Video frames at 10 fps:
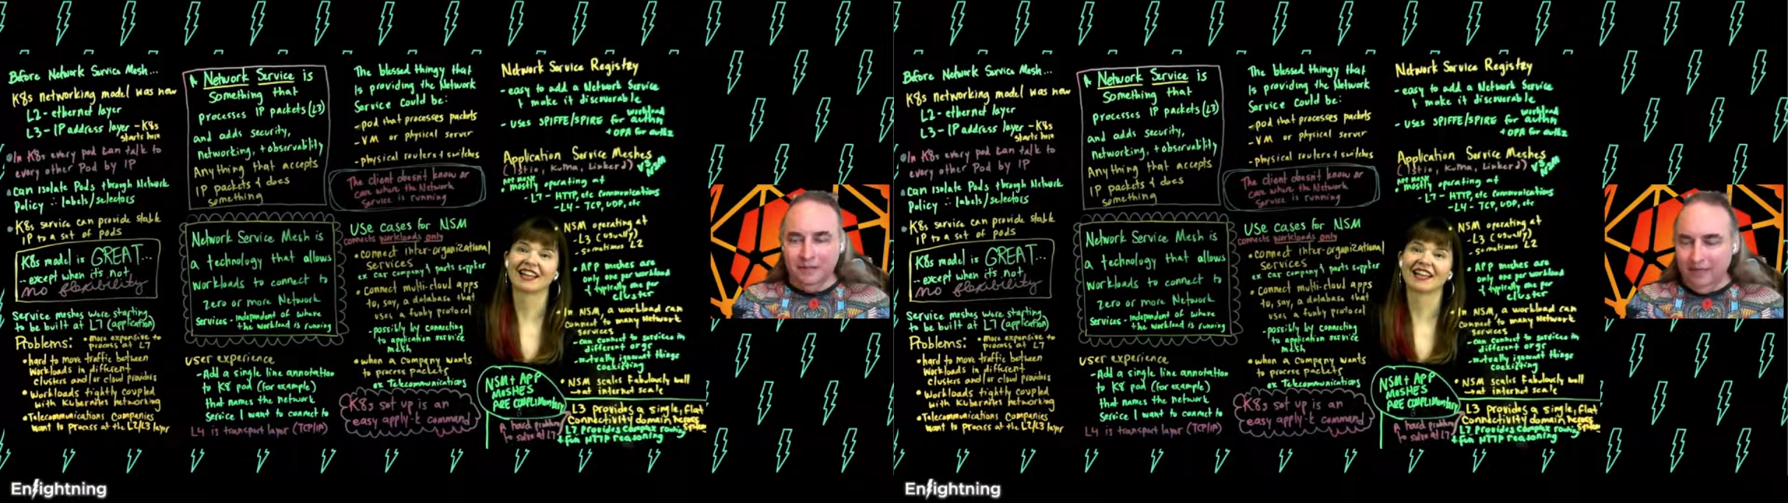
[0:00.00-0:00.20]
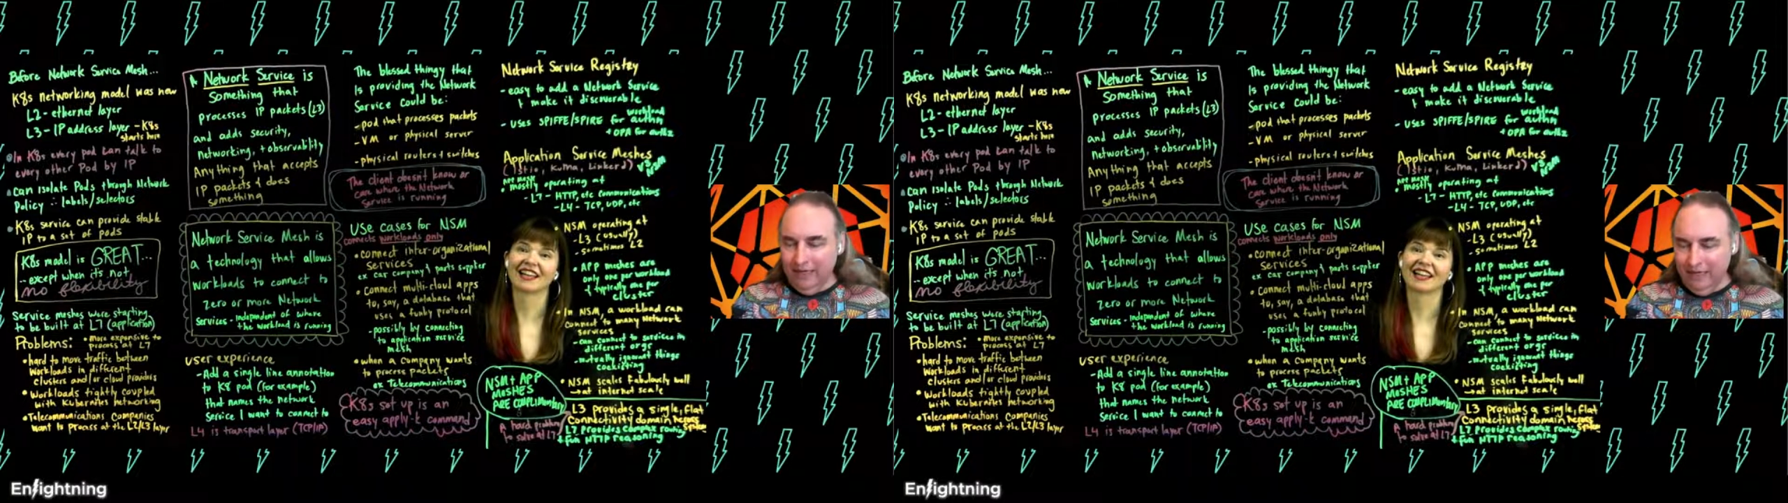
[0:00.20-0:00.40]

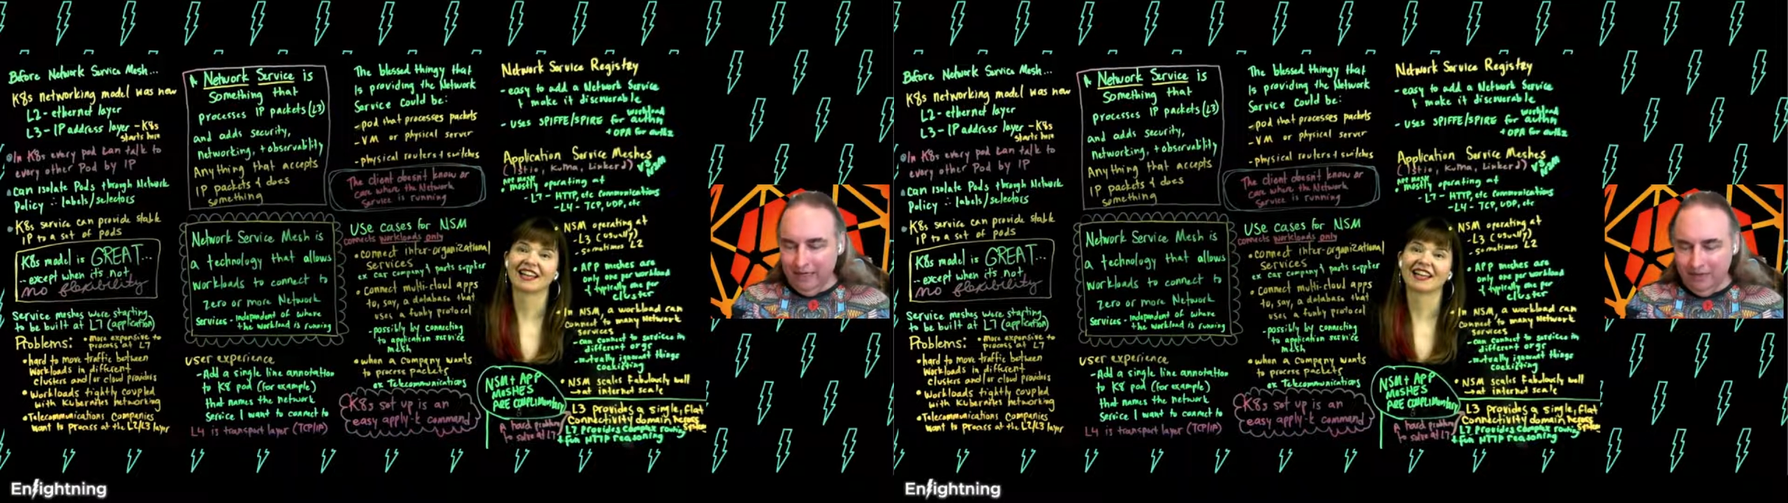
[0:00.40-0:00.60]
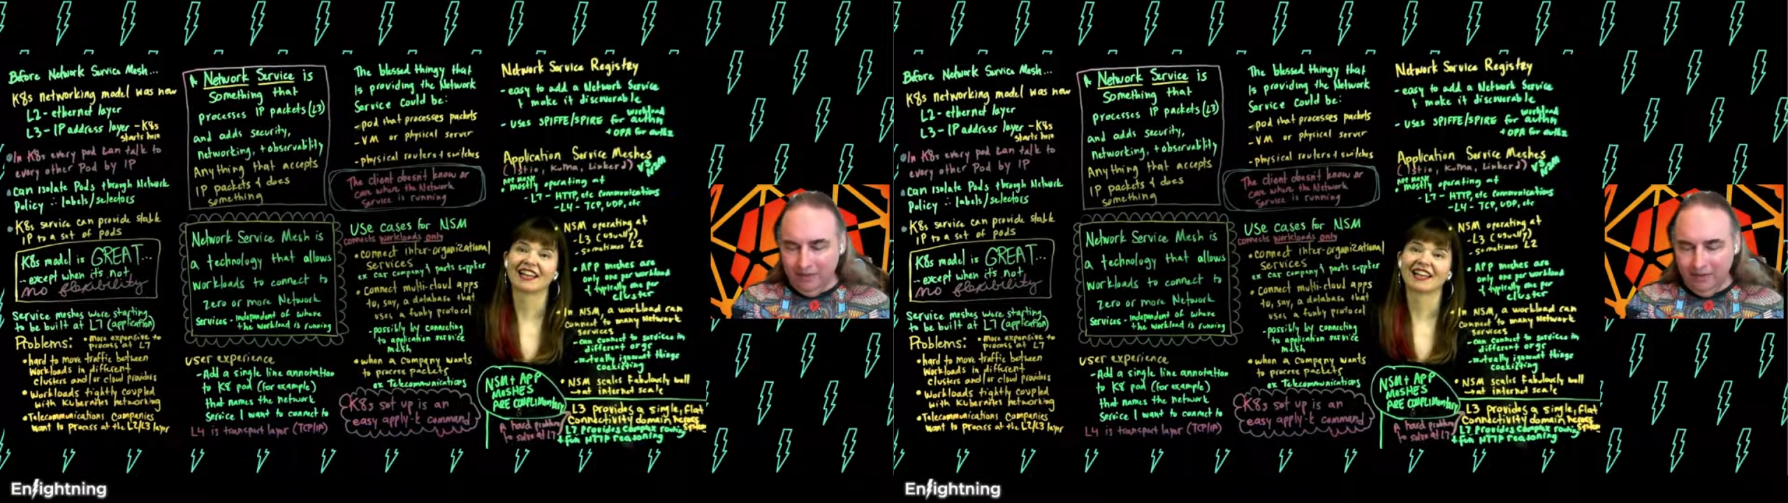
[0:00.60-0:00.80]

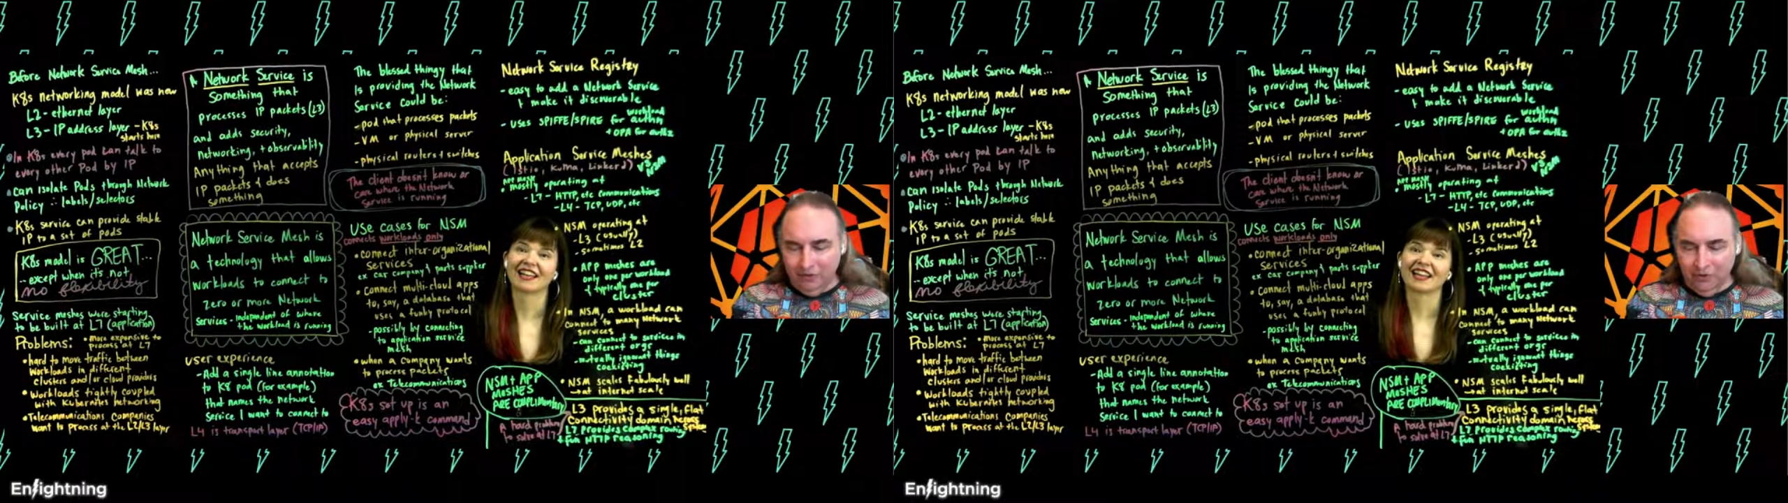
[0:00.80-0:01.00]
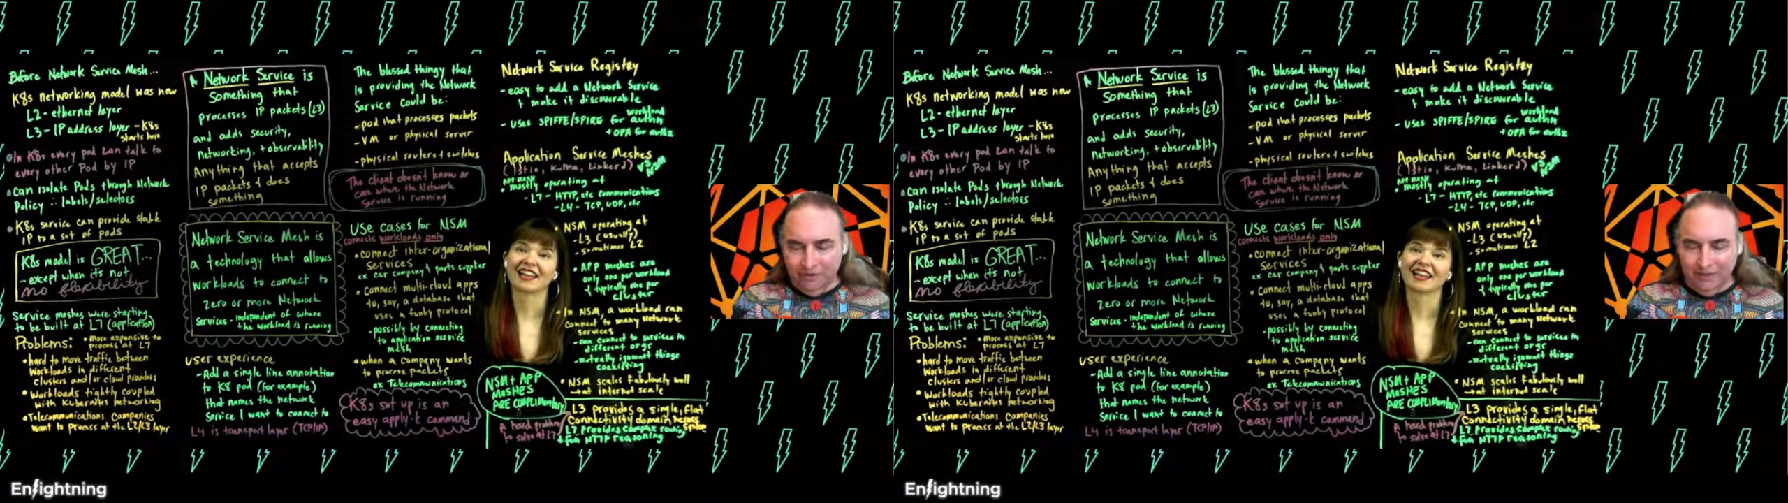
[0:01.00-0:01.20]
and it
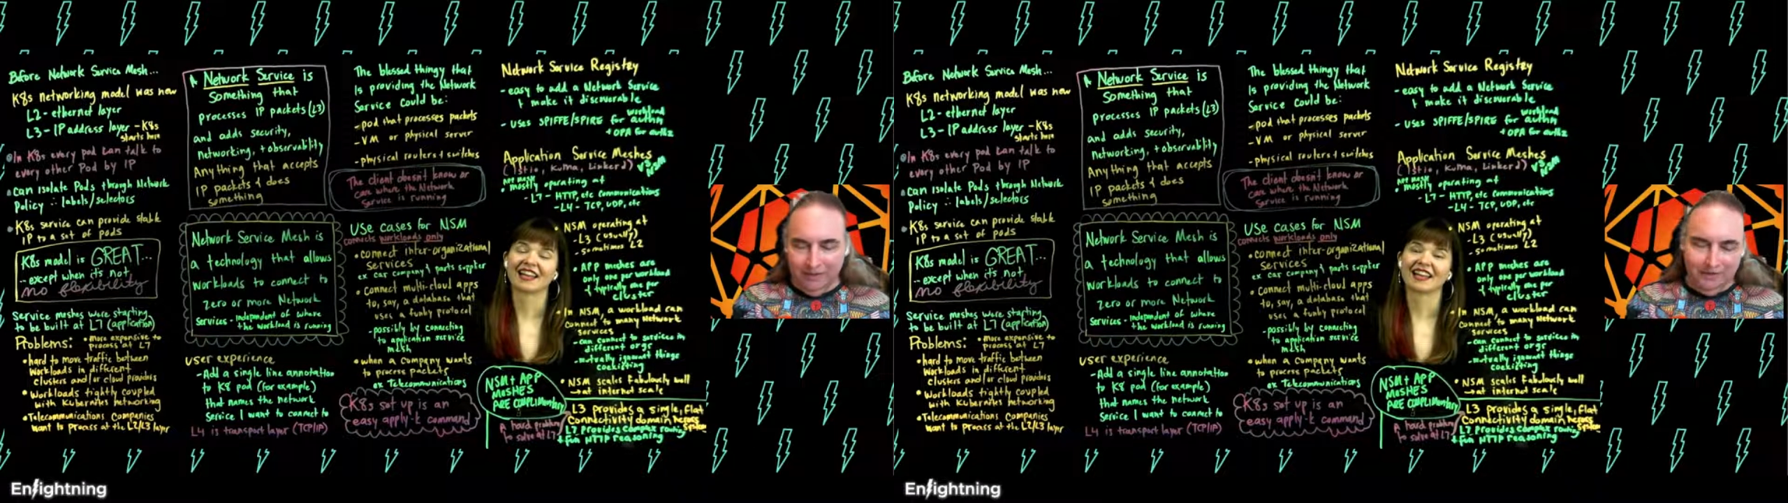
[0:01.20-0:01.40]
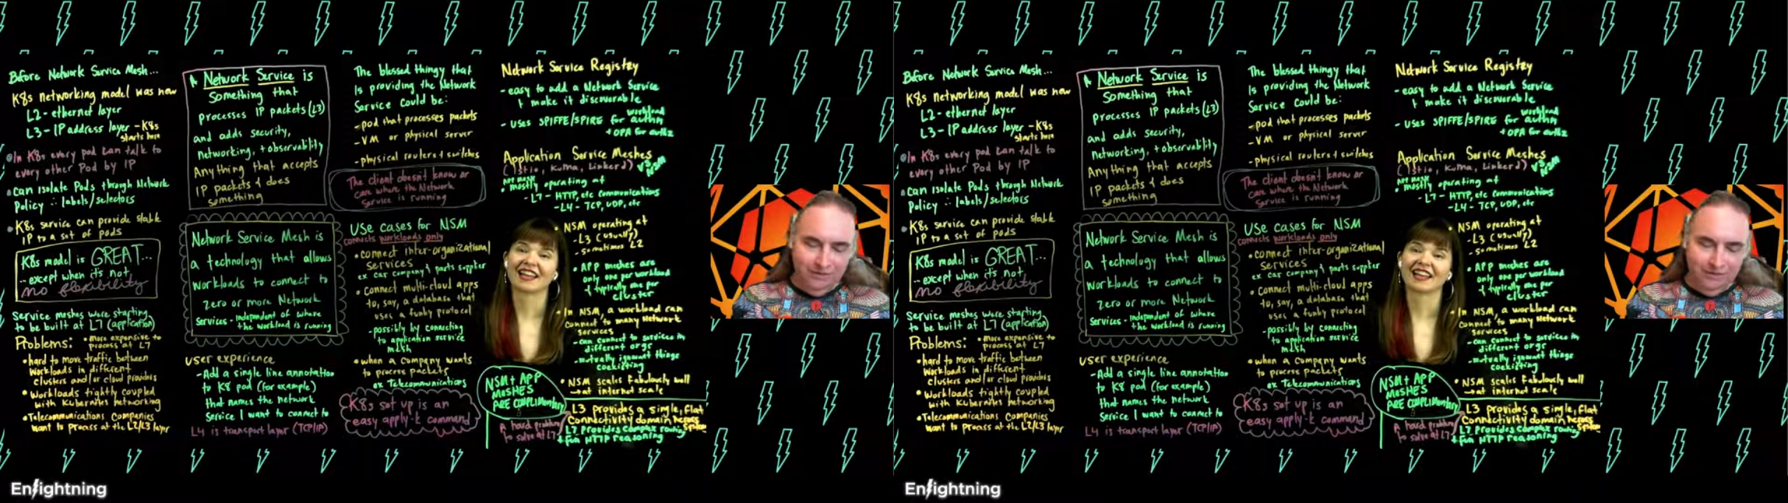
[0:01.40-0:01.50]
turns out